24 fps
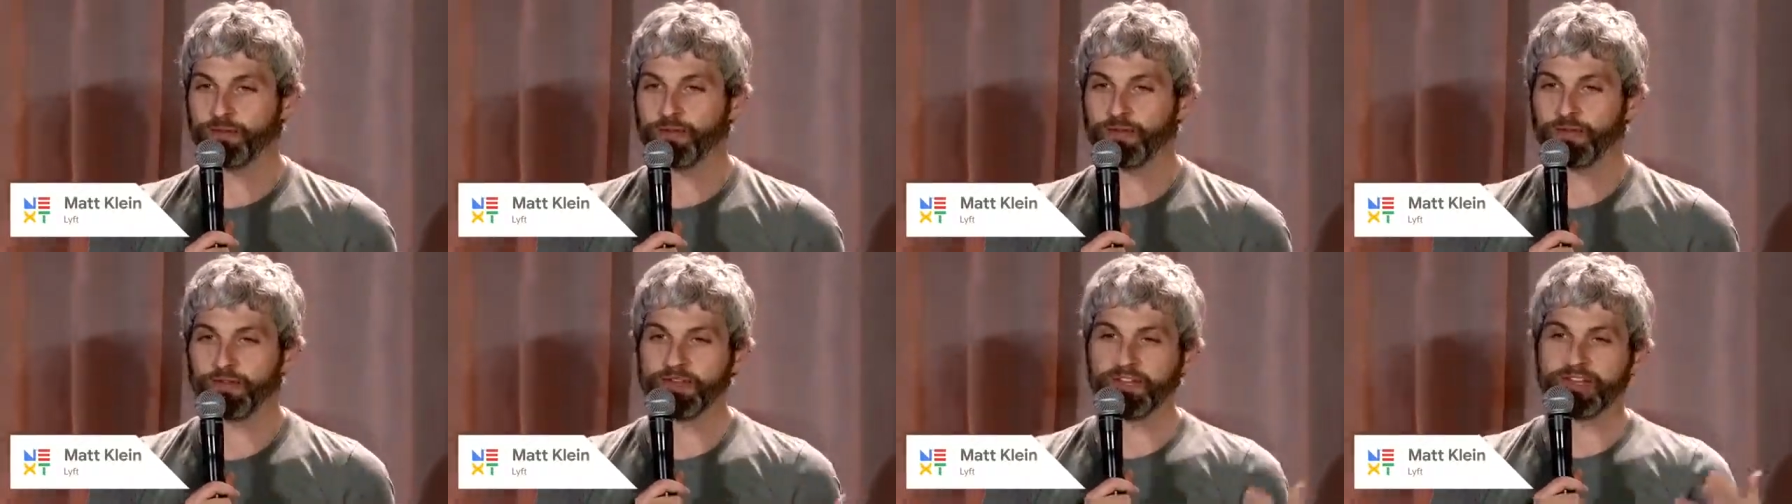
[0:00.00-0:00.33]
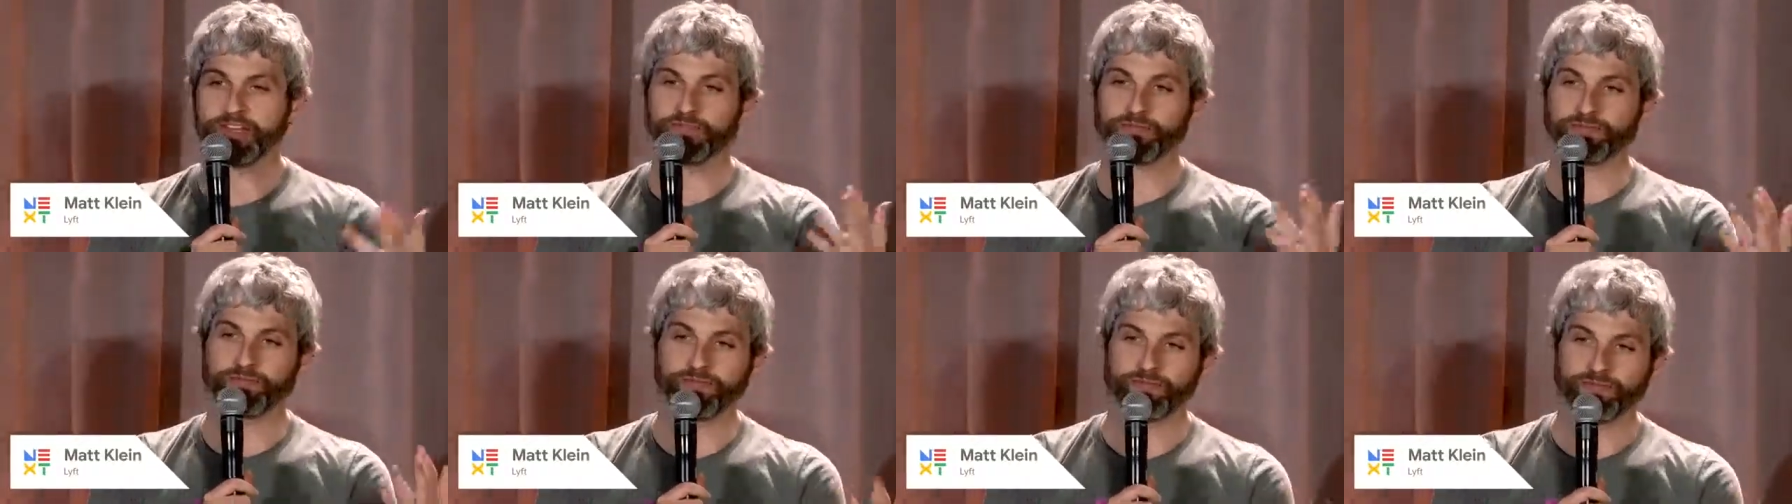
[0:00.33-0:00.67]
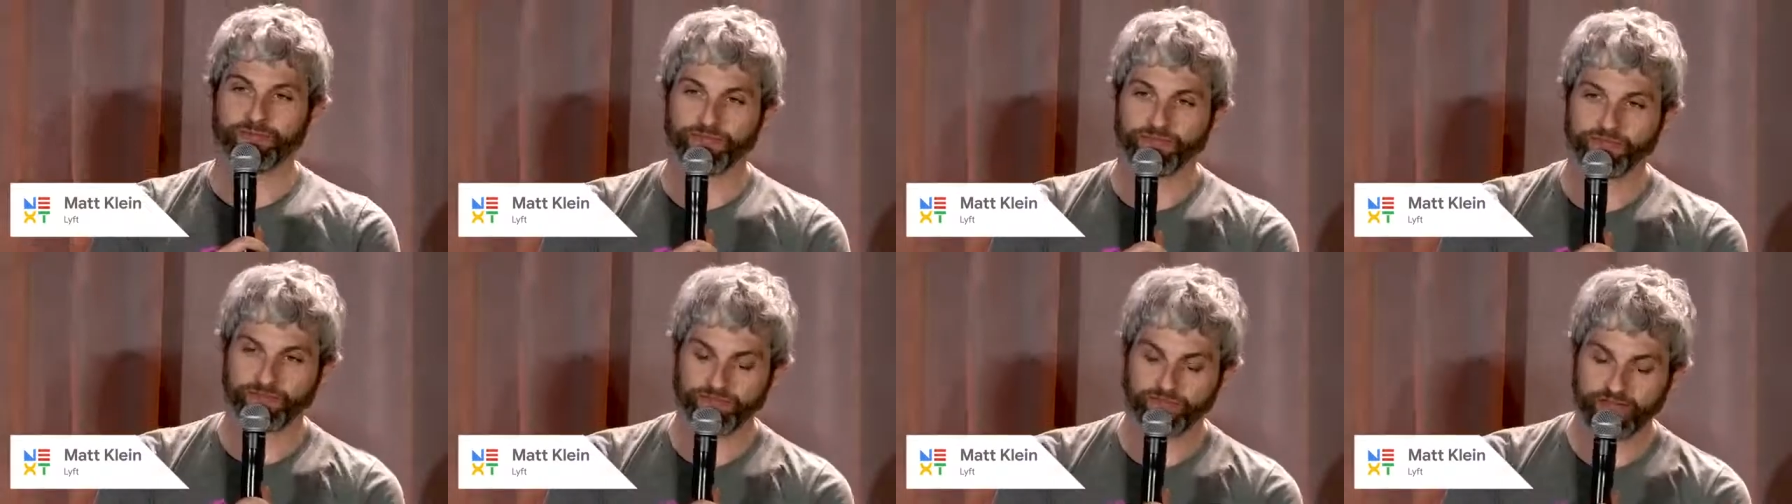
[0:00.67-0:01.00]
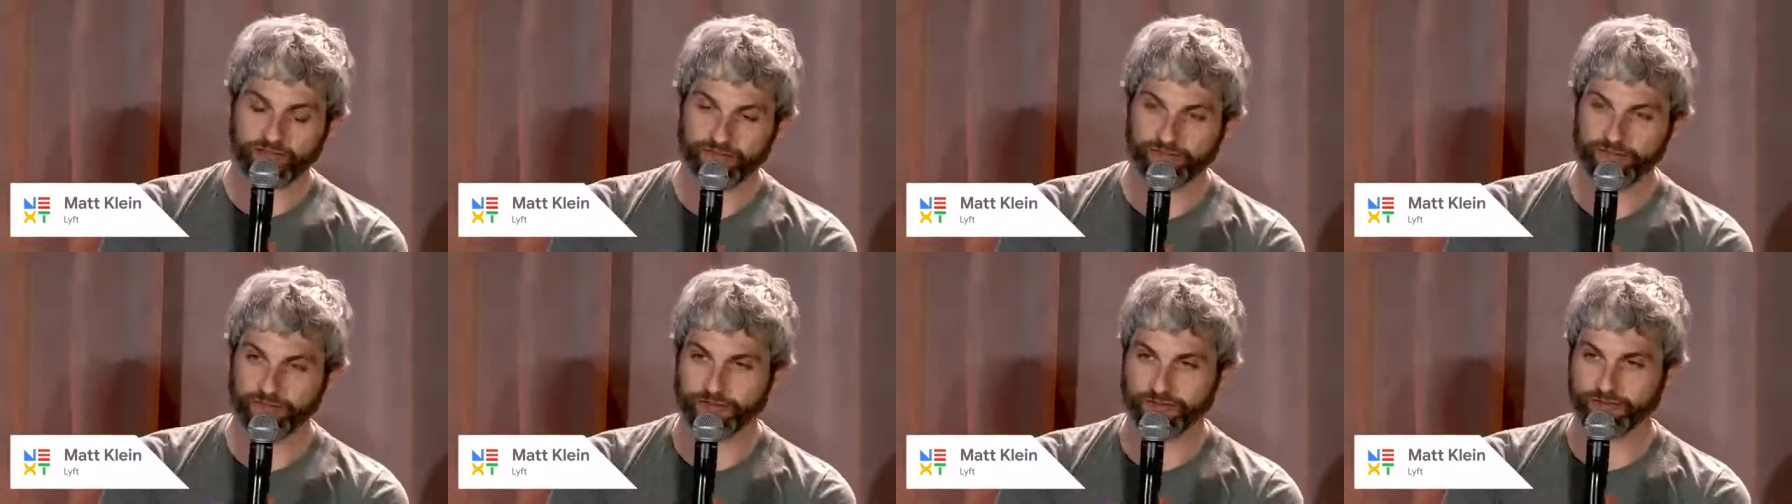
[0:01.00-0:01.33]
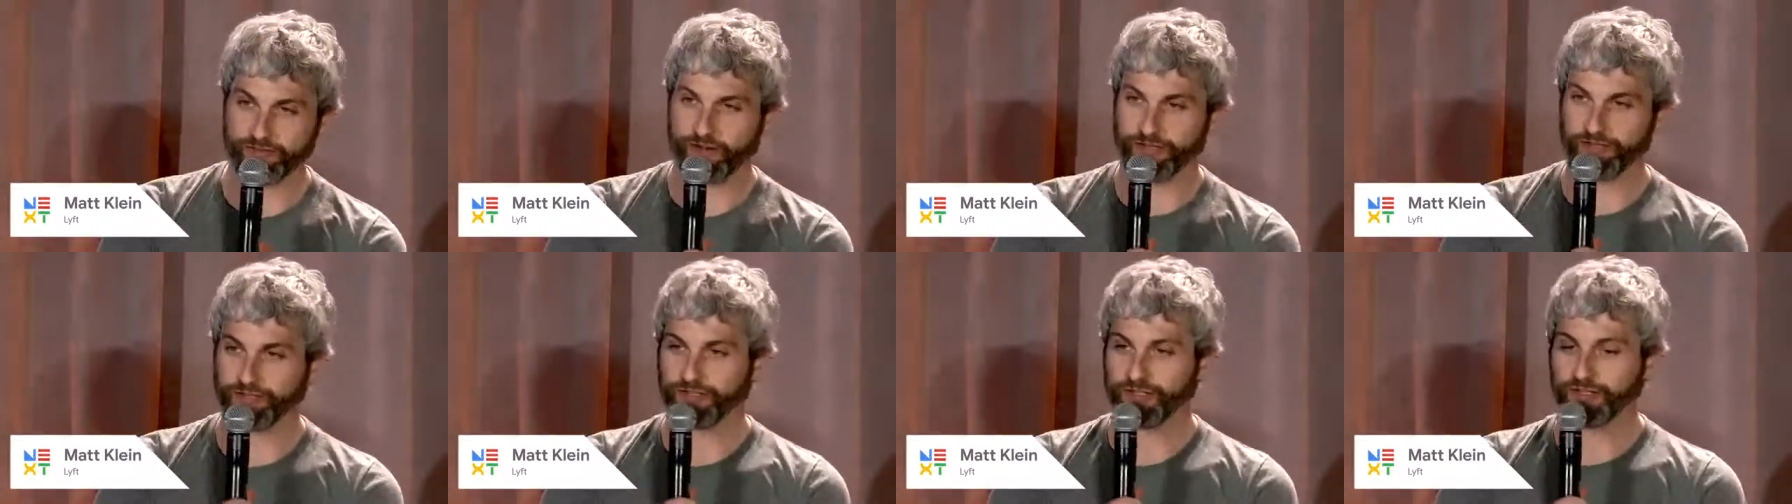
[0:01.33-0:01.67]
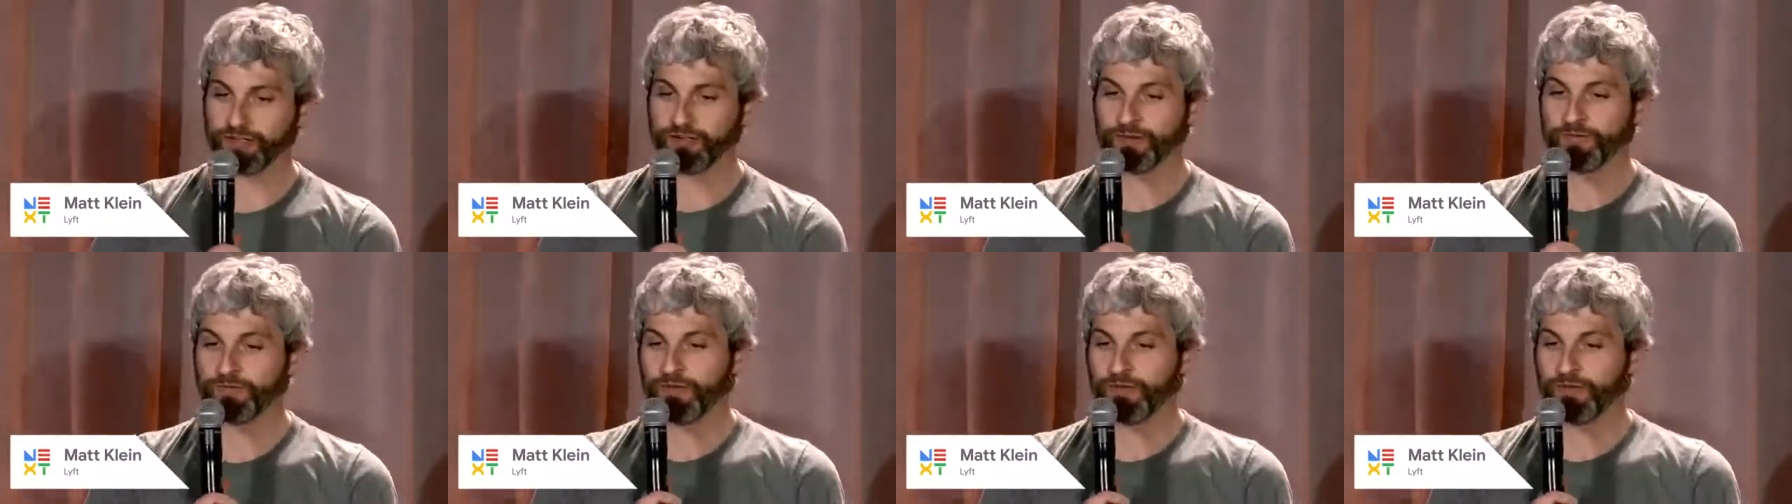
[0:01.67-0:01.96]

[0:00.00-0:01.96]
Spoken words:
building infrastructure,